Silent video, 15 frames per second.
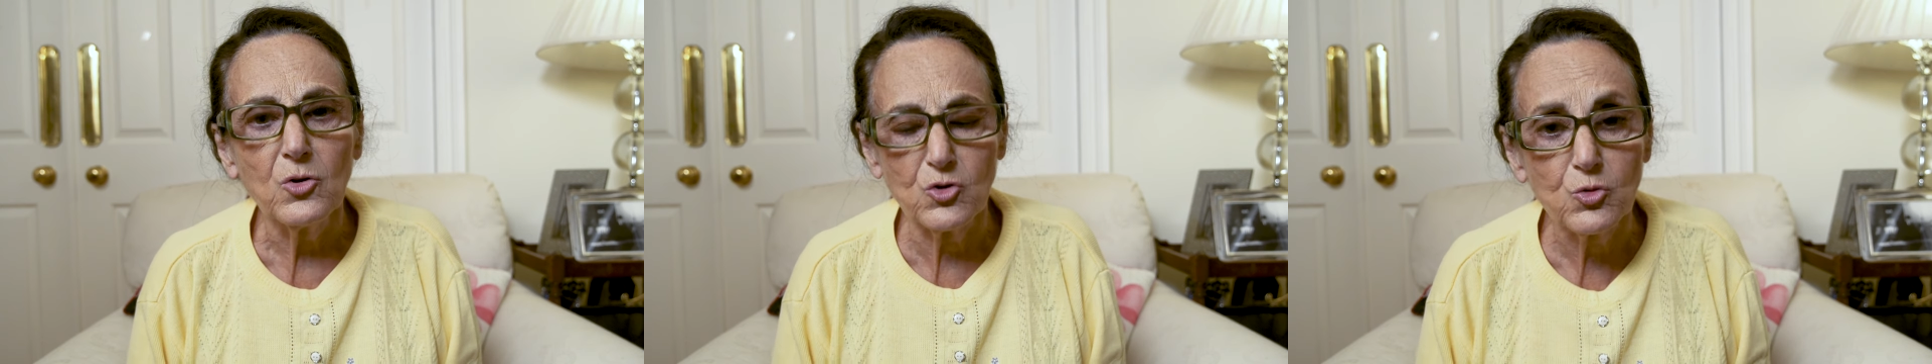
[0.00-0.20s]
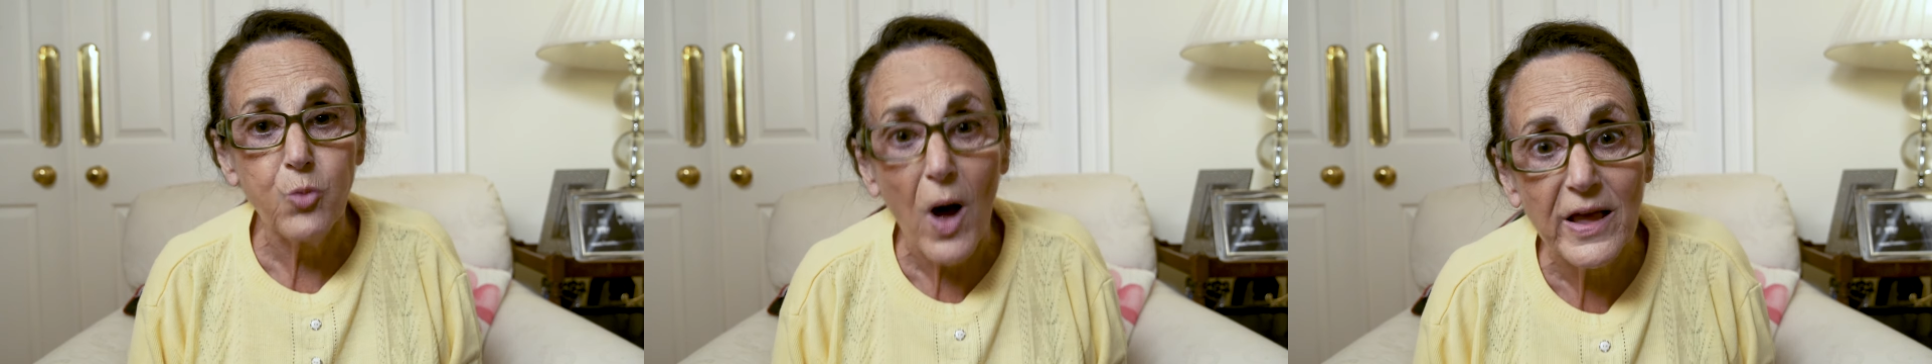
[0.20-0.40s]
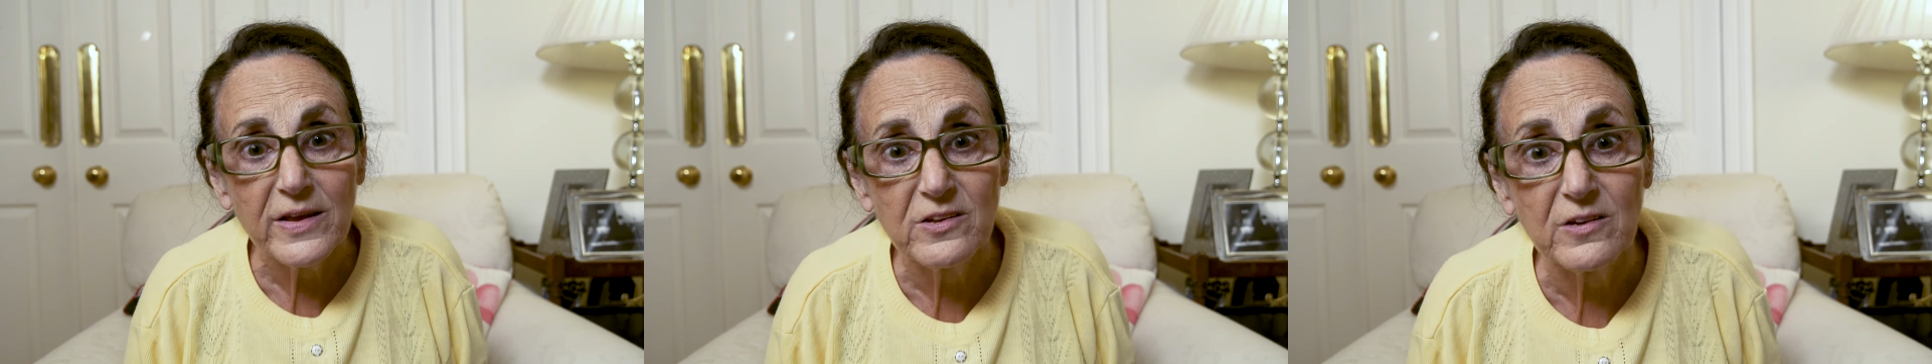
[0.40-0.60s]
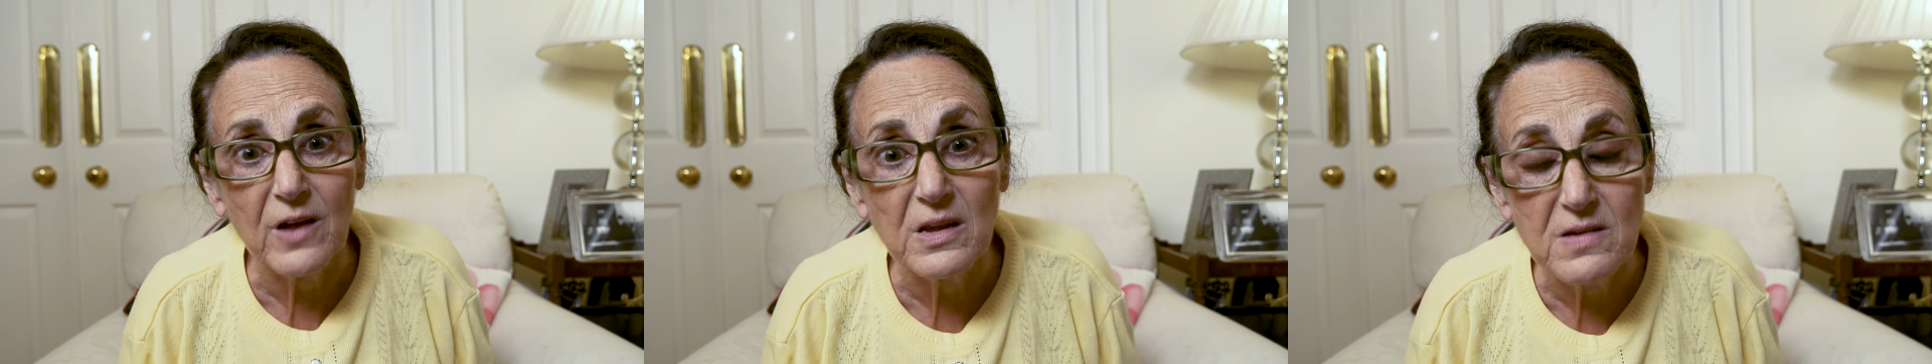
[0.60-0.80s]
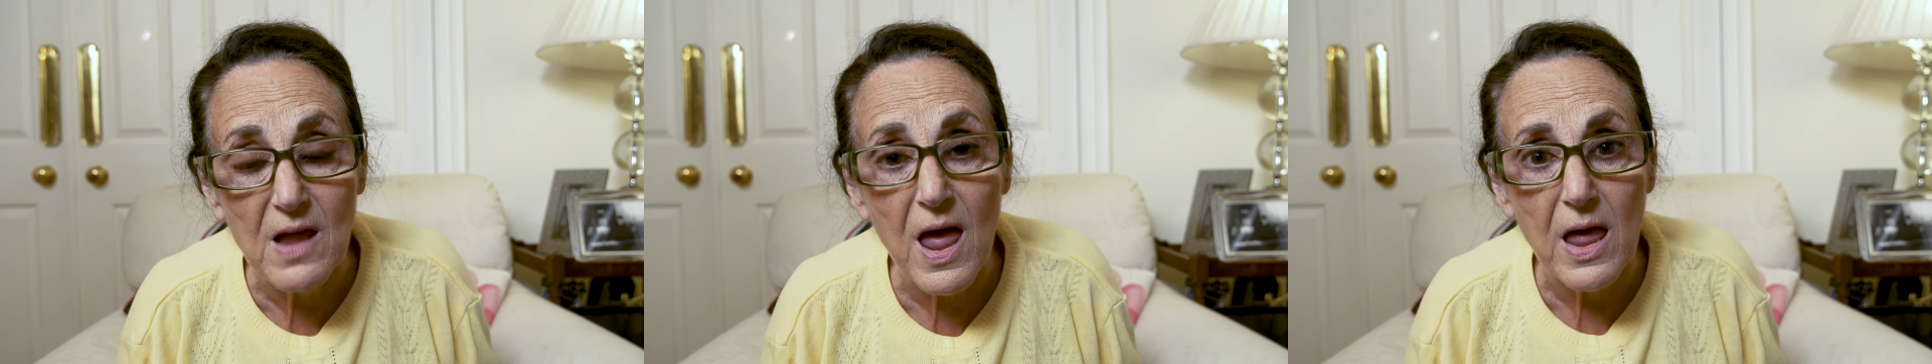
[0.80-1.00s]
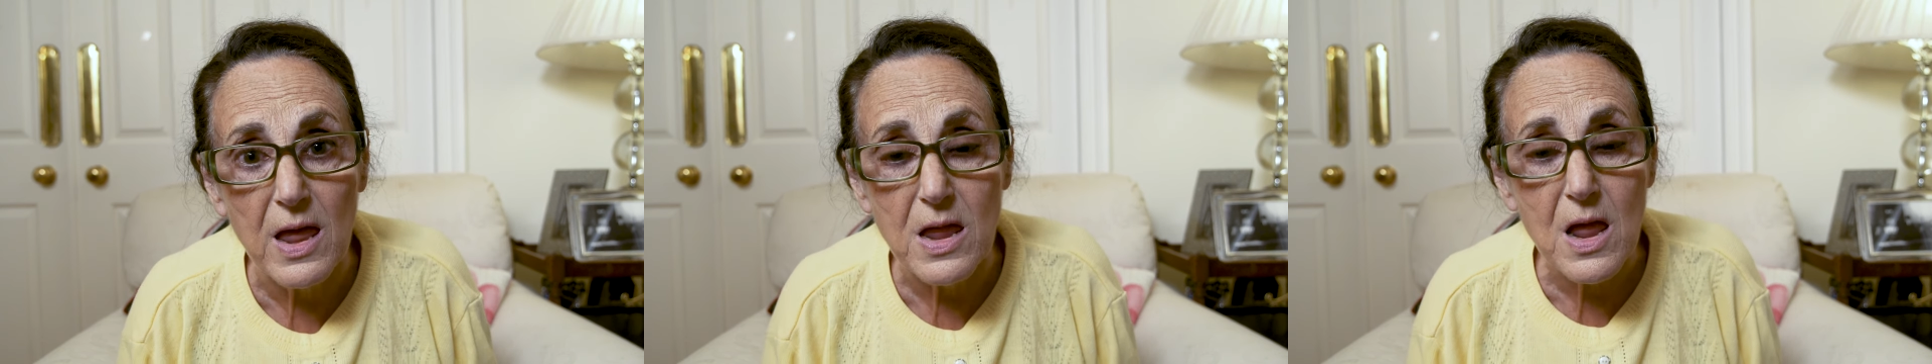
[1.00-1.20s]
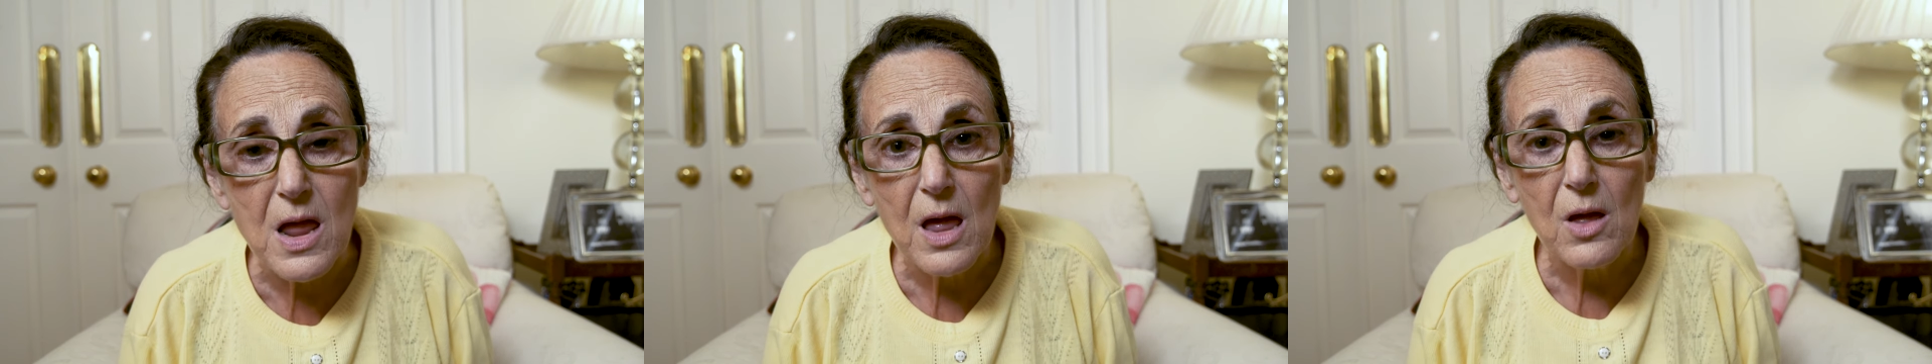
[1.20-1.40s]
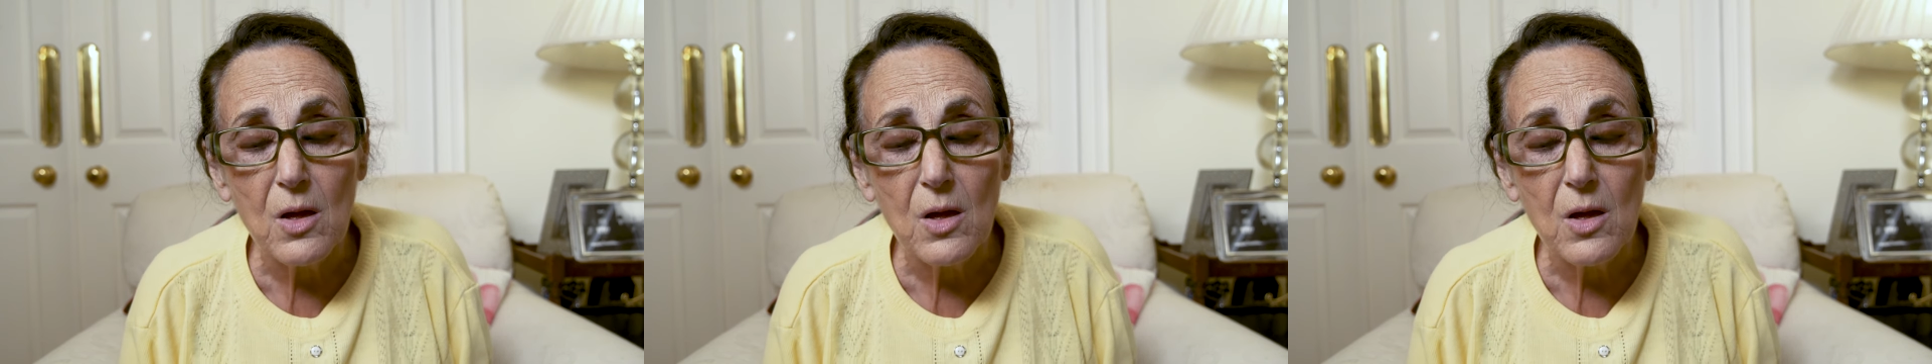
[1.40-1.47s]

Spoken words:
Twice a day?